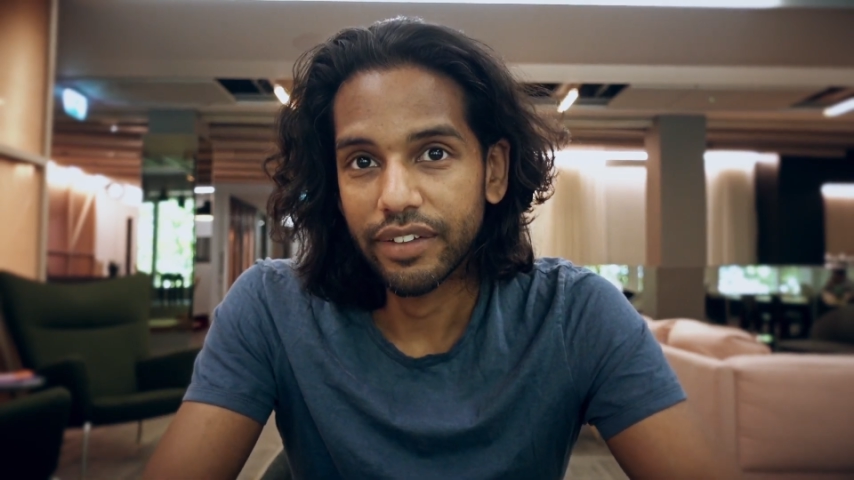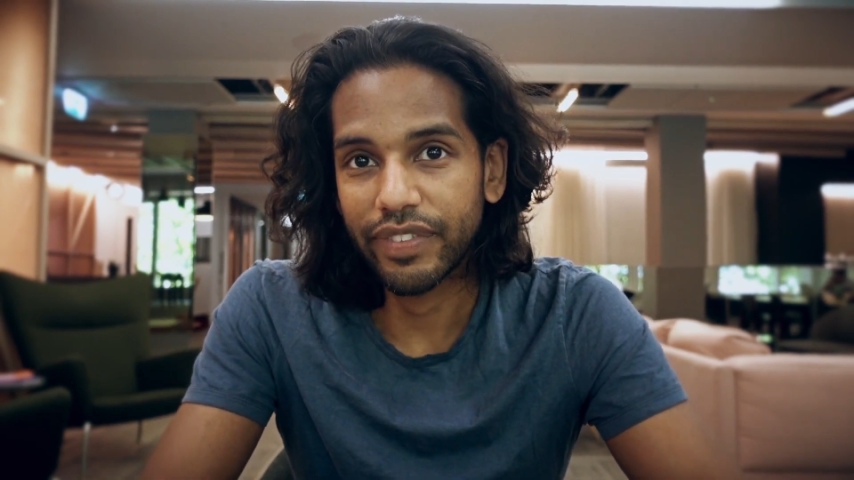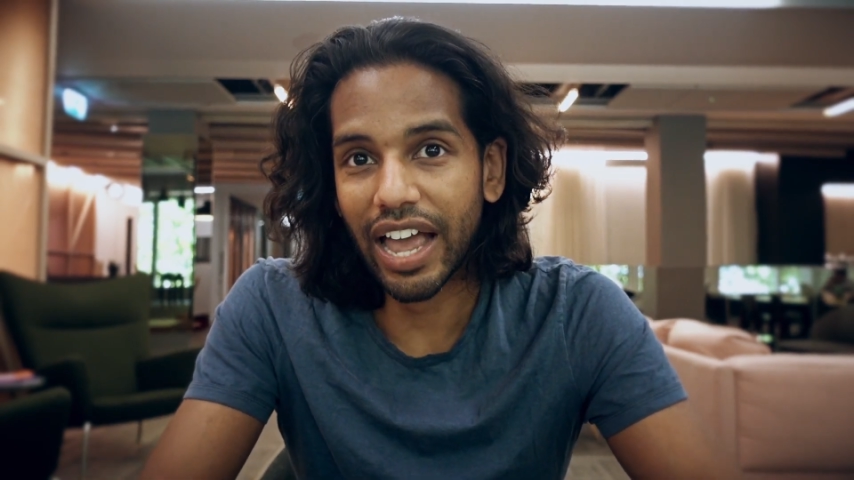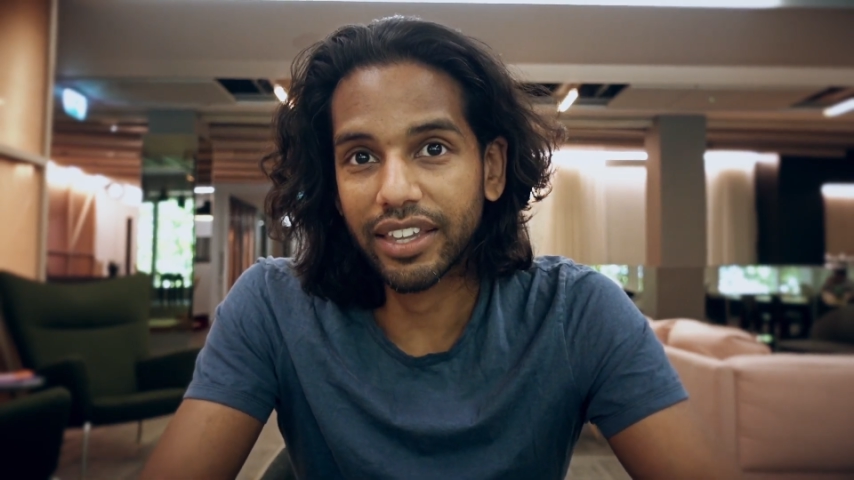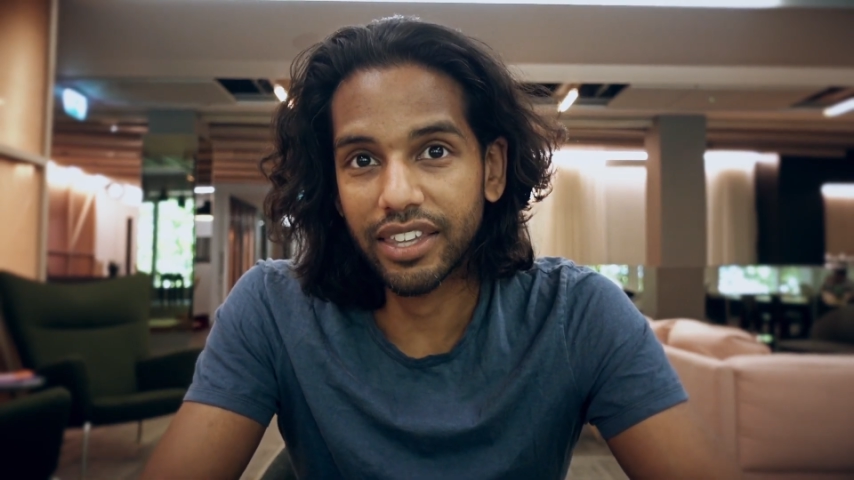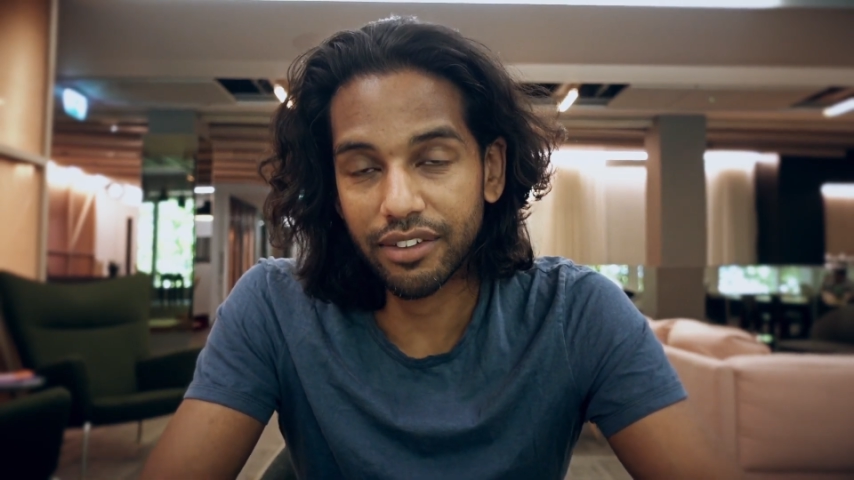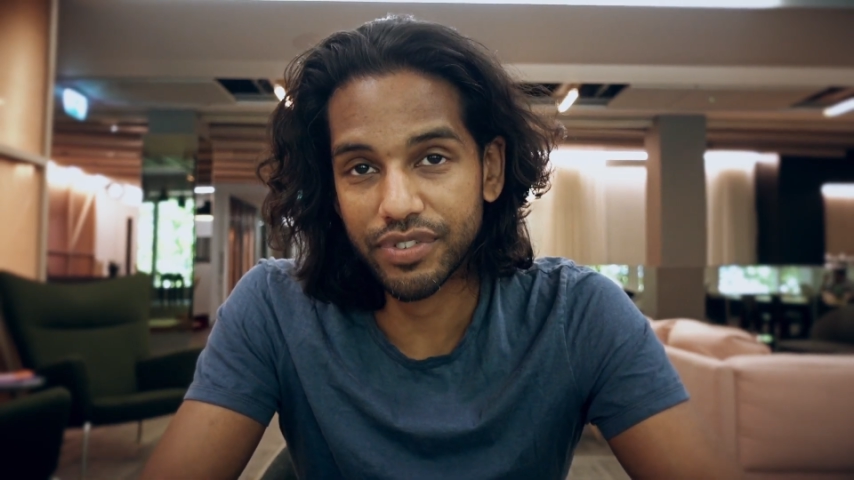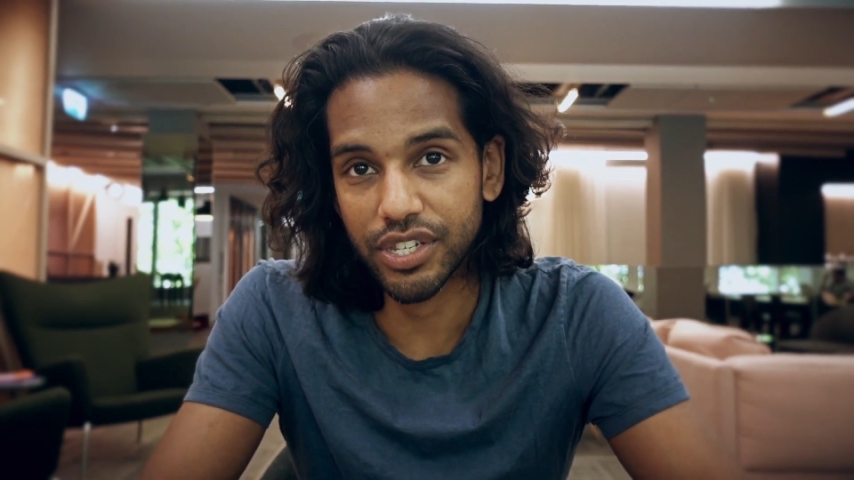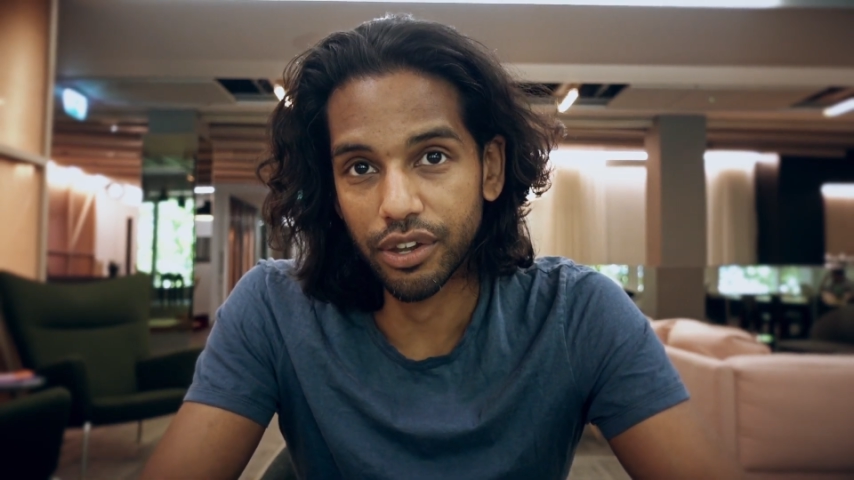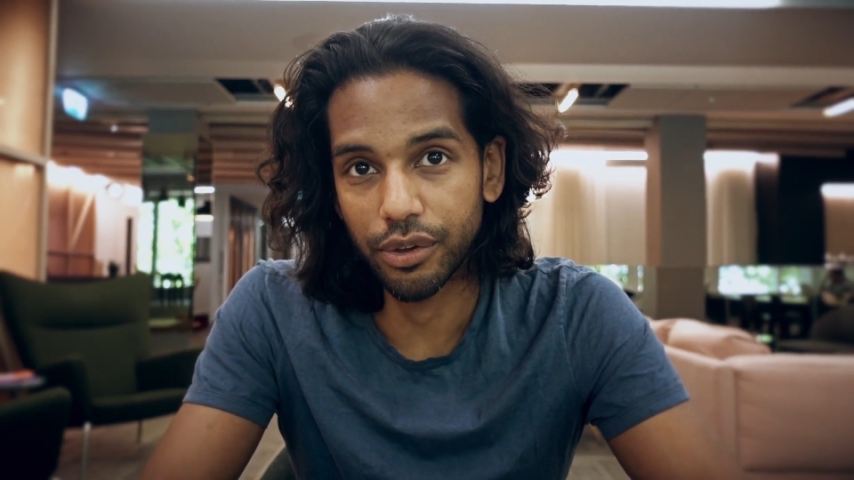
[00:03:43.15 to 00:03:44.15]
that
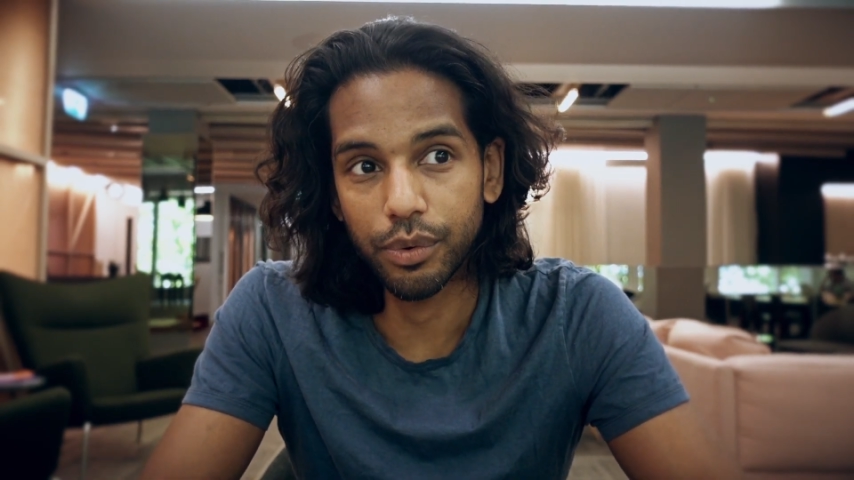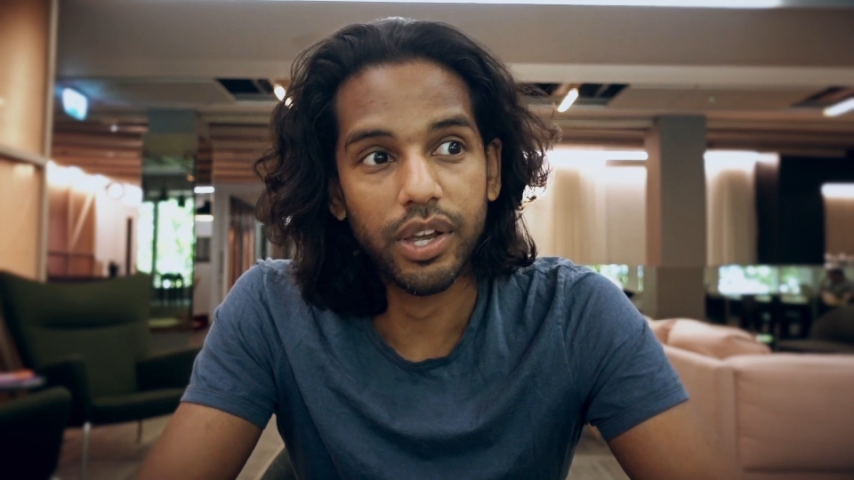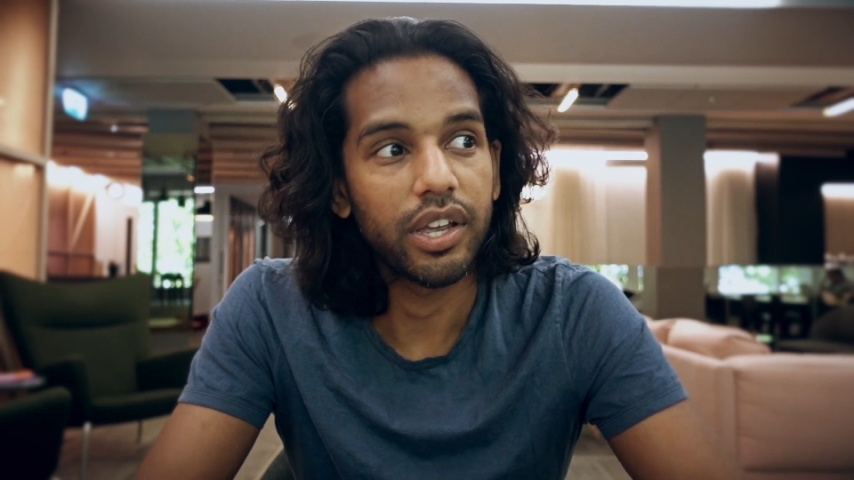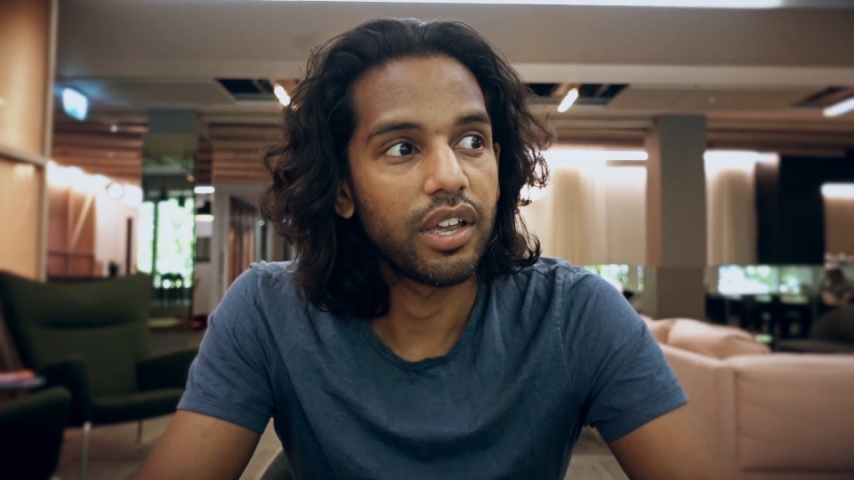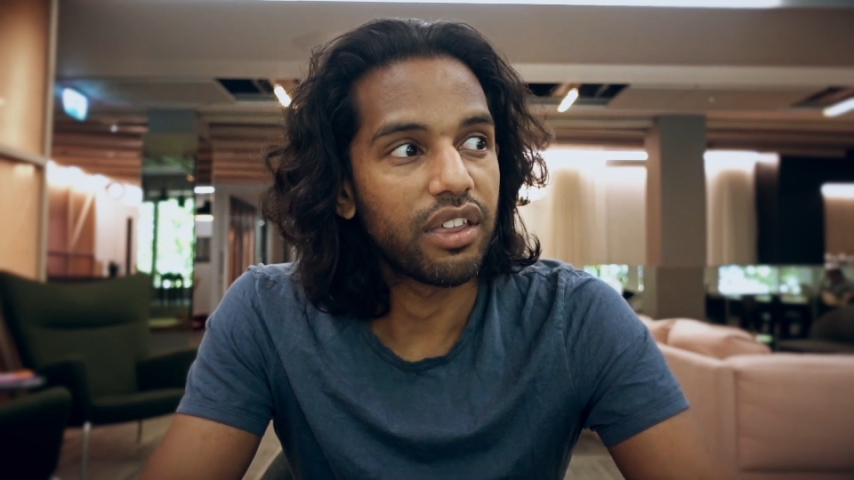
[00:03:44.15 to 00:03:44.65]
gives you